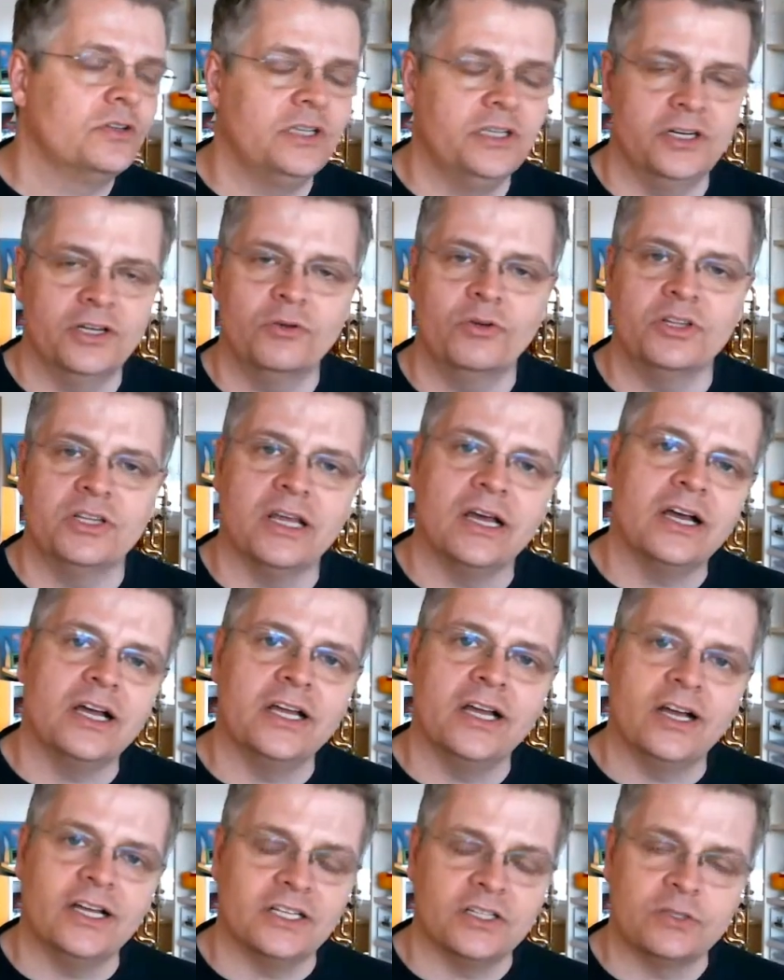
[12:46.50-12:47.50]

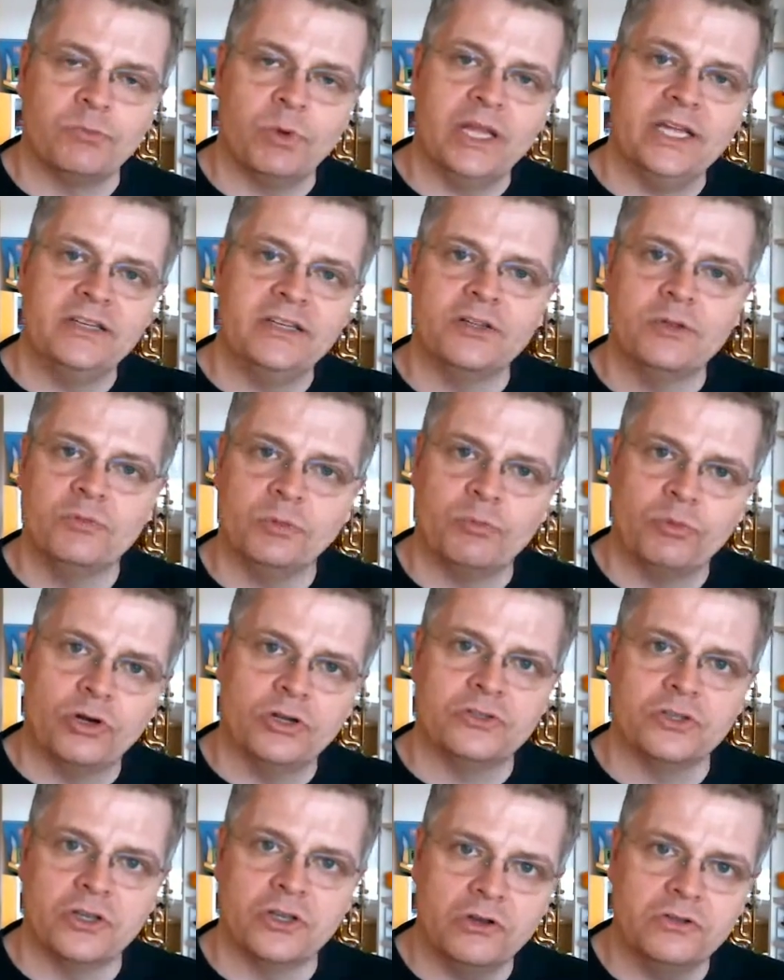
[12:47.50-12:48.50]
I explain to them the
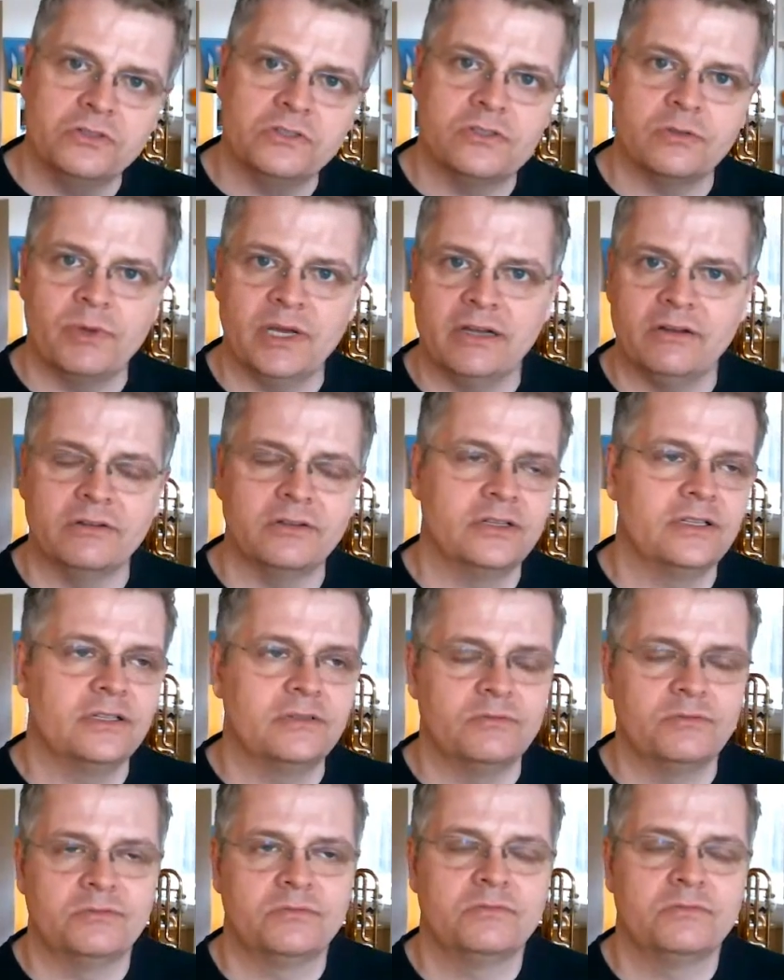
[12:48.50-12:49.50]
pros and cons about
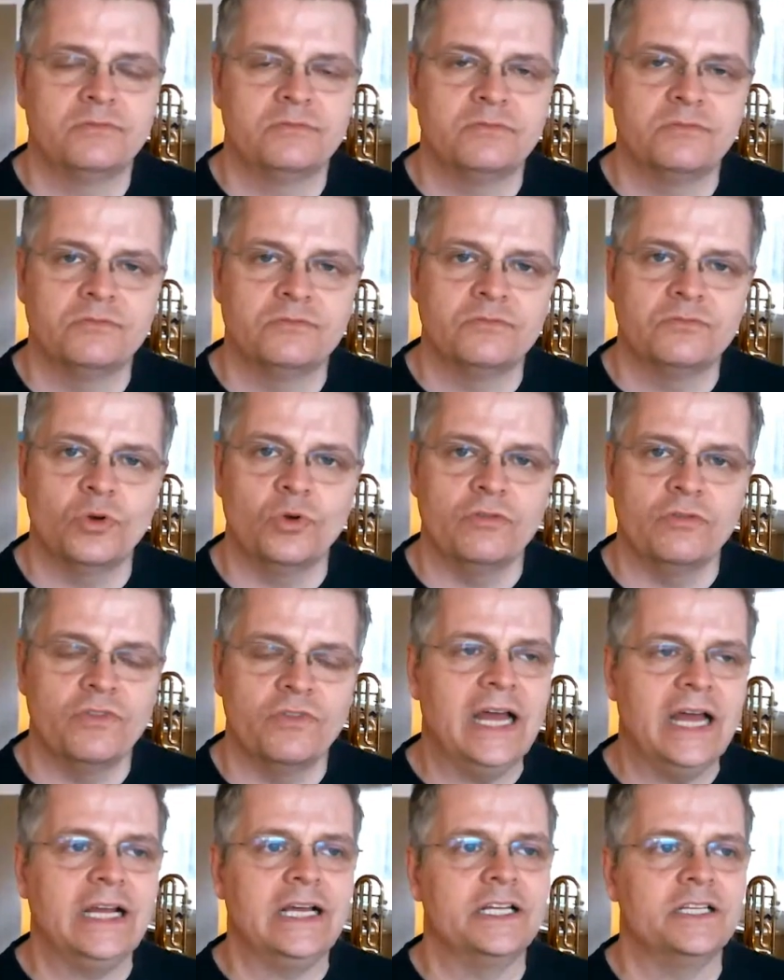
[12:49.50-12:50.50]
all of
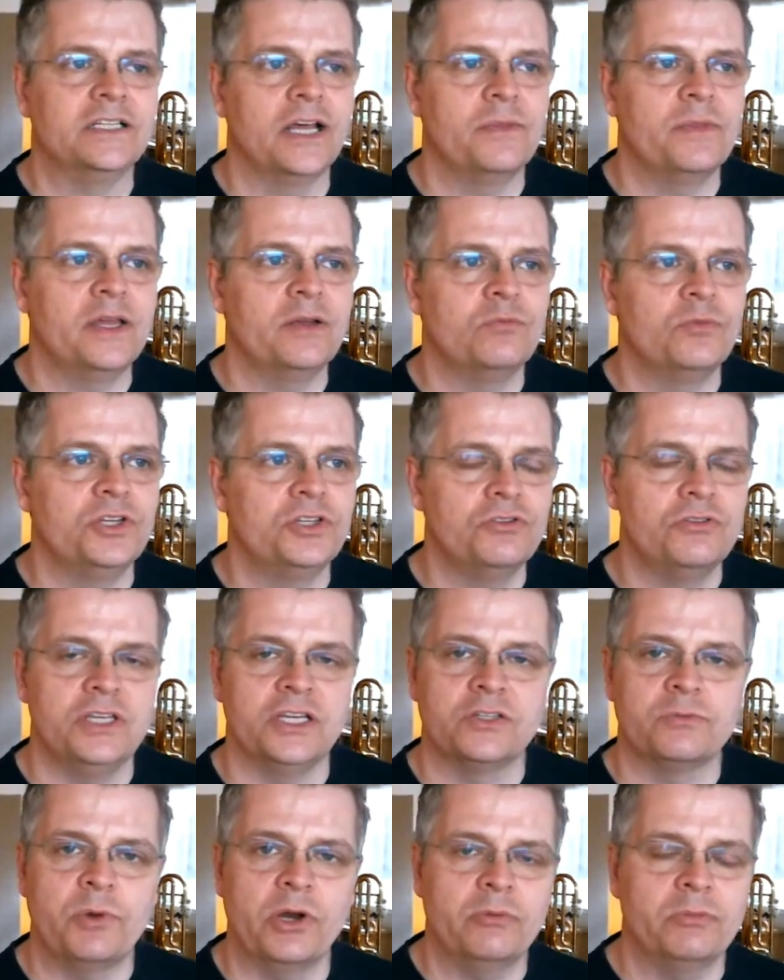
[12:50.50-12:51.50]
that, and then we do the
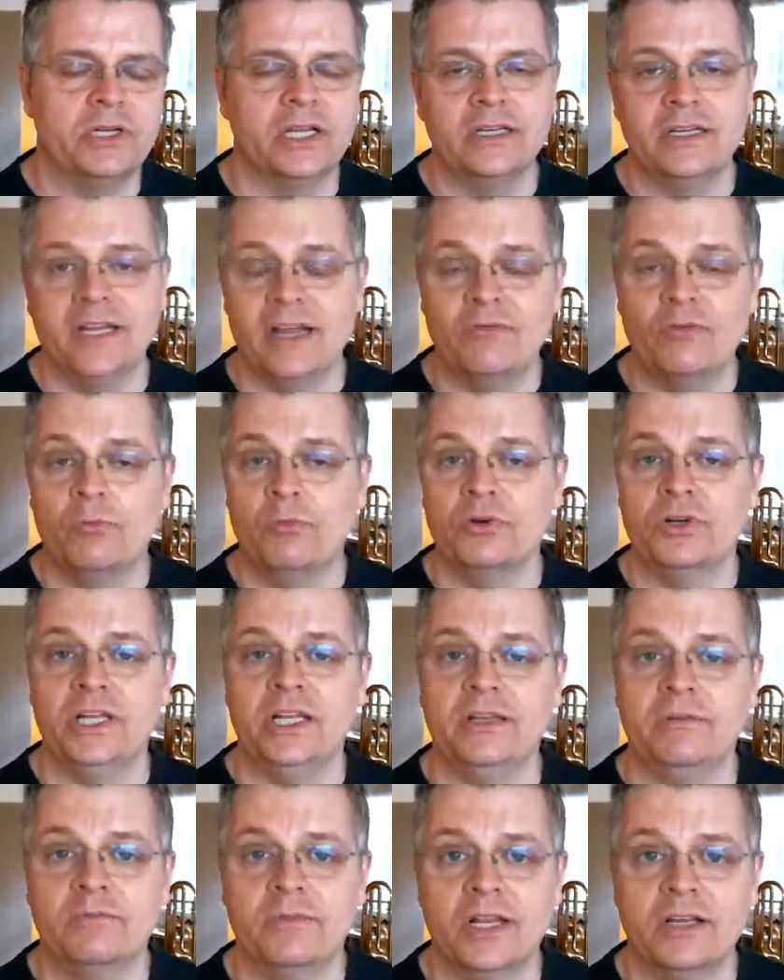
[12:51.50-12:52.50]
experiment, and
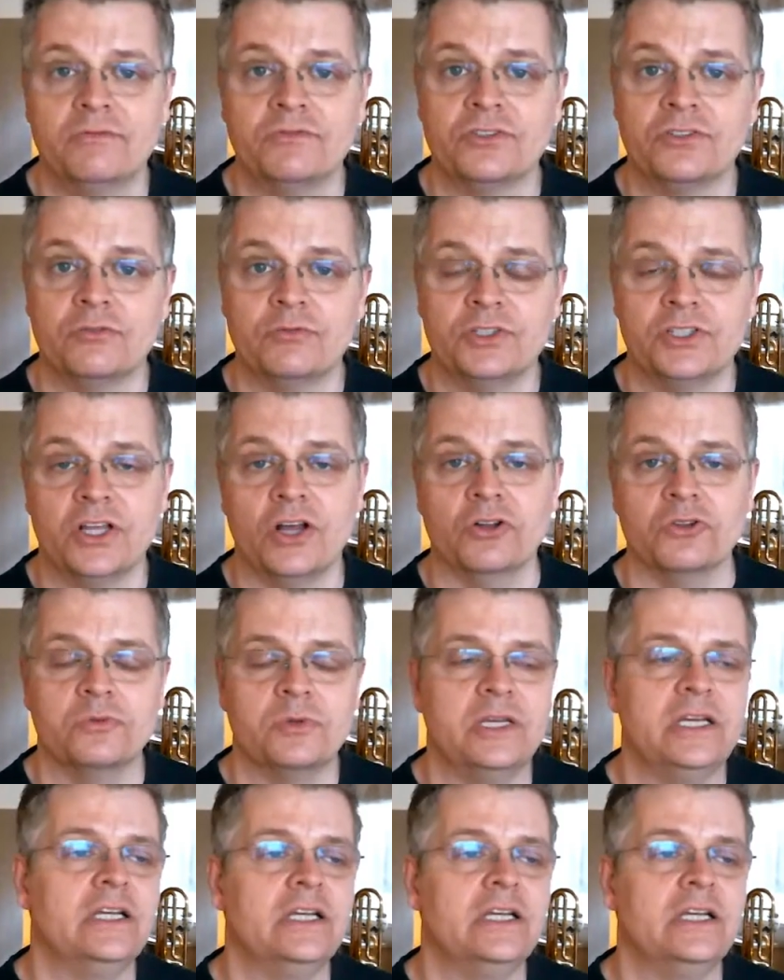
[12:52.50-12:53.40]
everybody loves the result.